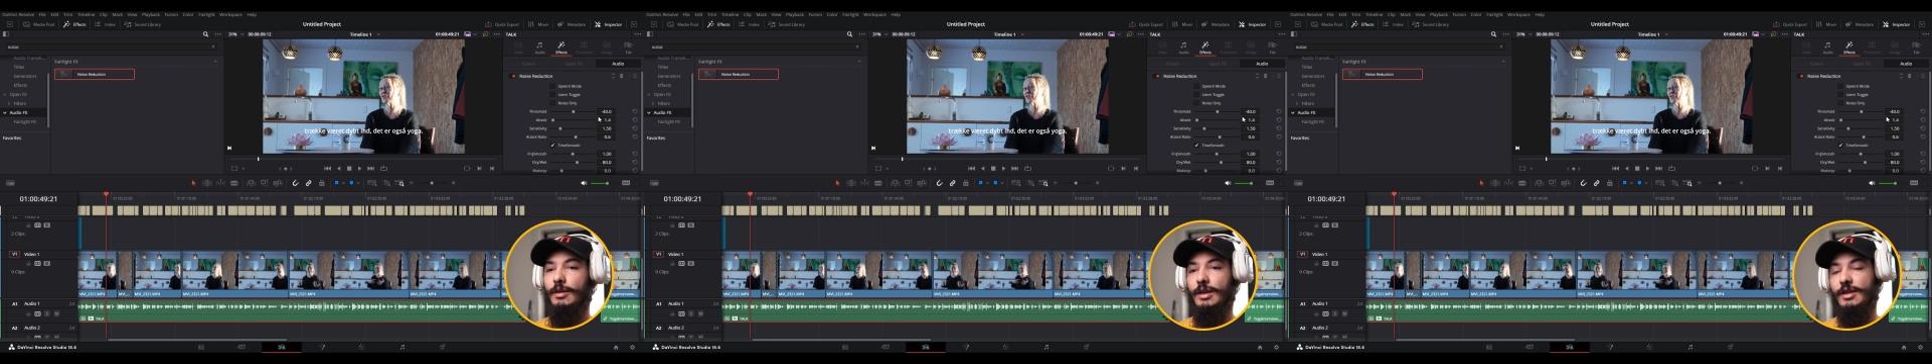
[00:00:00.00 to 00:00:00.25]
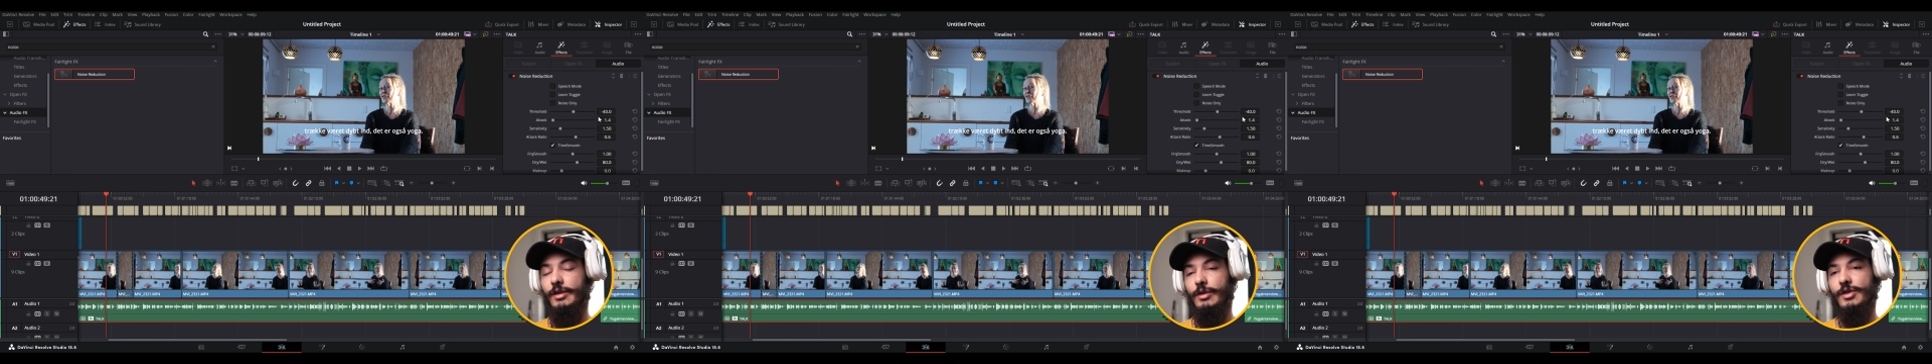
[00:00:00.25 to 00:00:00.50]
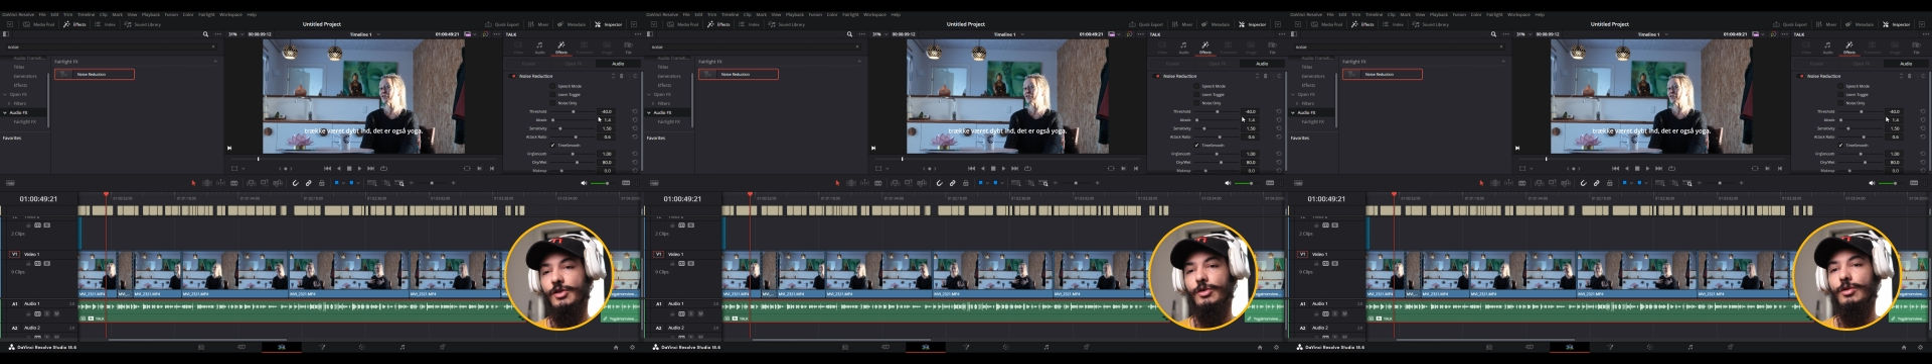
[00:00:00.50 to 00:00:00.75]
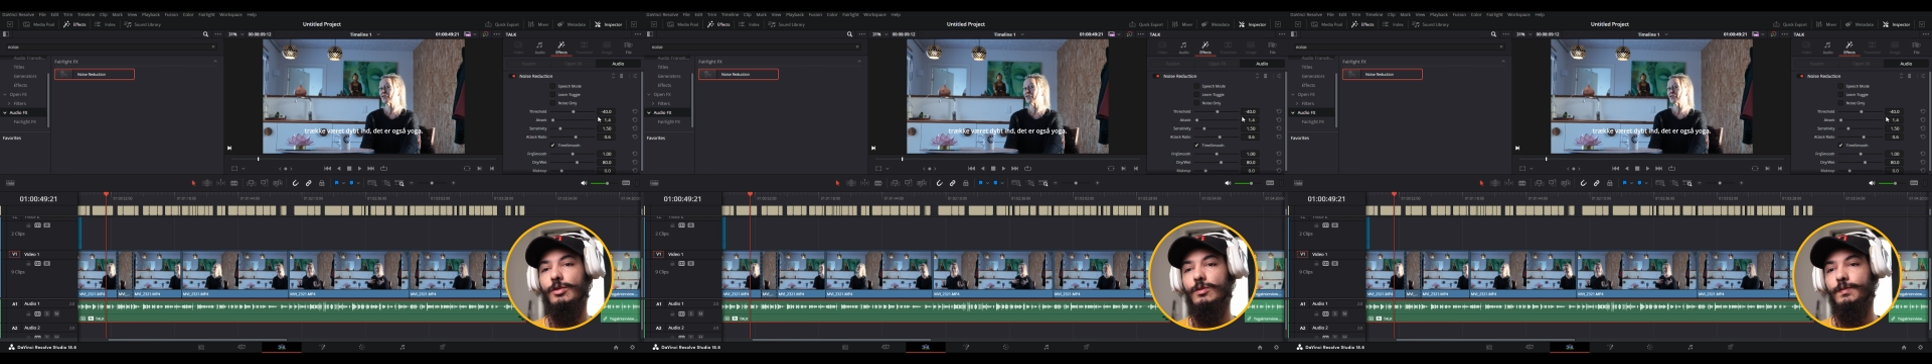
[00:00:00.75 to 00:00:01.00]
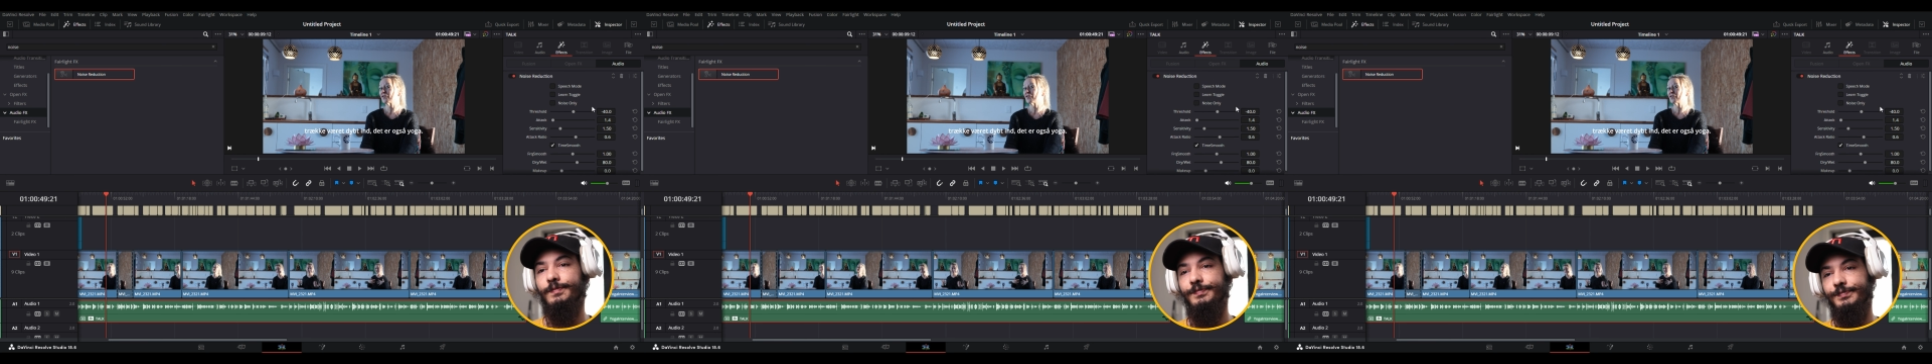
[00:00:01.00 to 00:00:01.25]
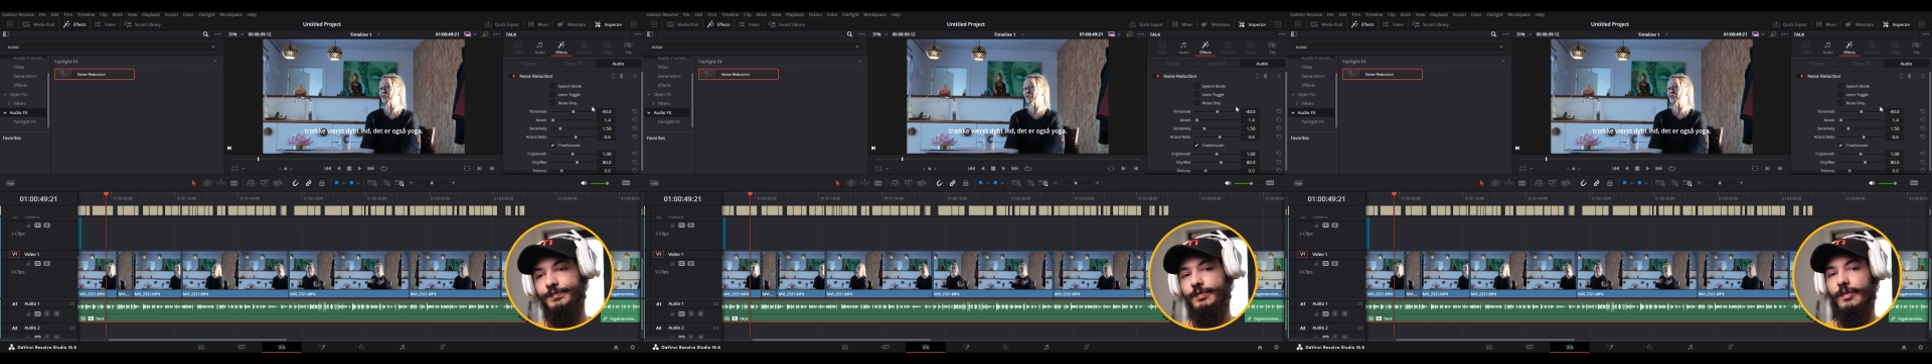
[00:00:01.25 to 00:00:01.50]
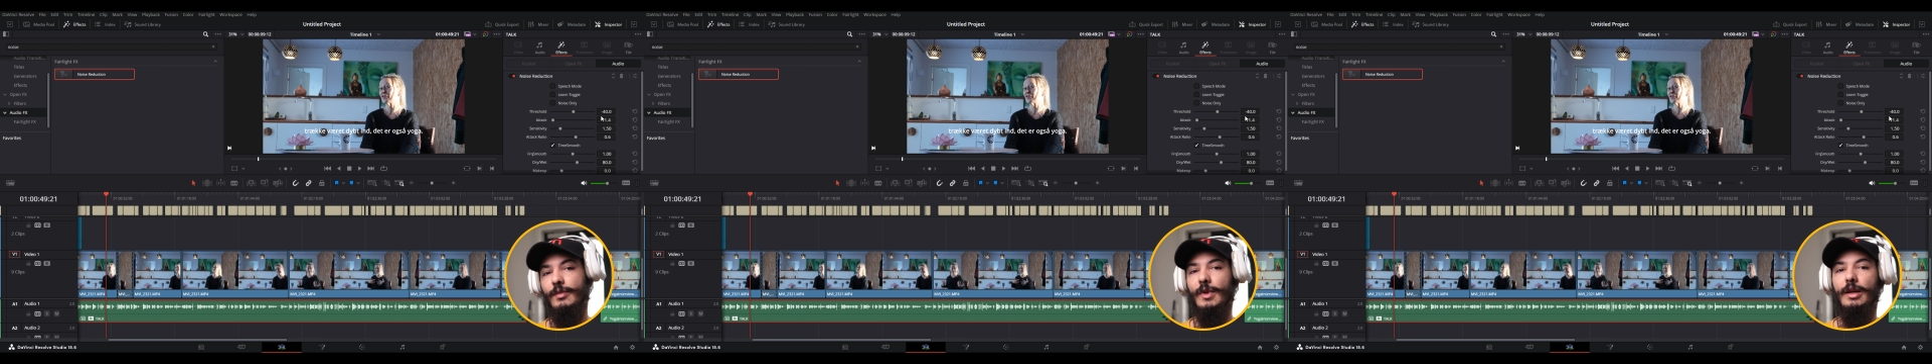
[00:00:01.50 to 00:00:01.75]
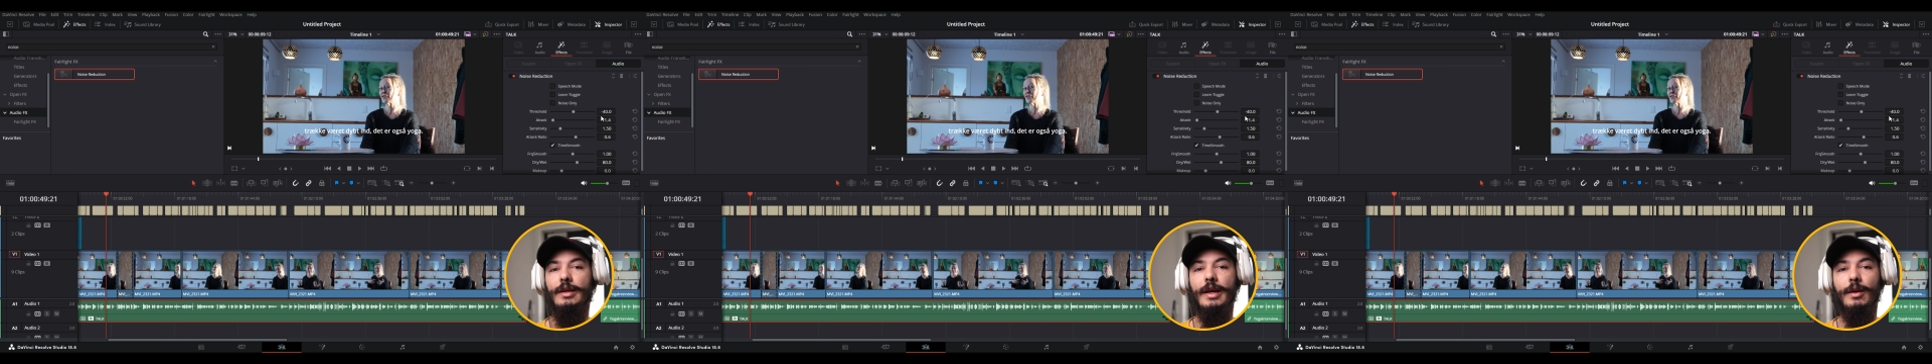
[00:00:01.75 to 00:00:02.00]
It's also,
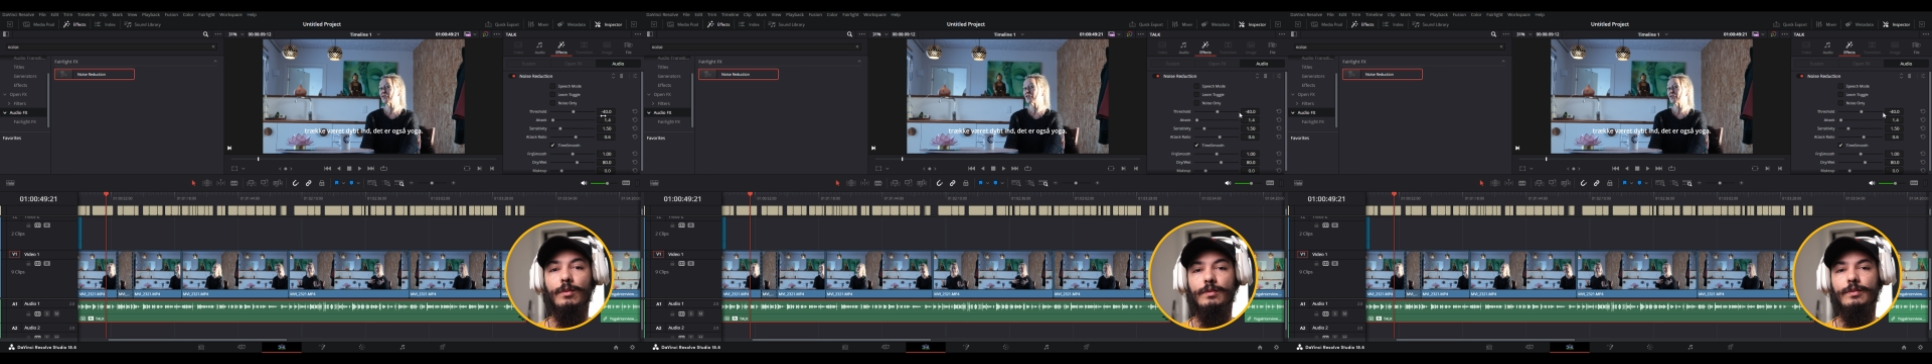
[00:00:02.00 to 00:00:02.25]
yeah,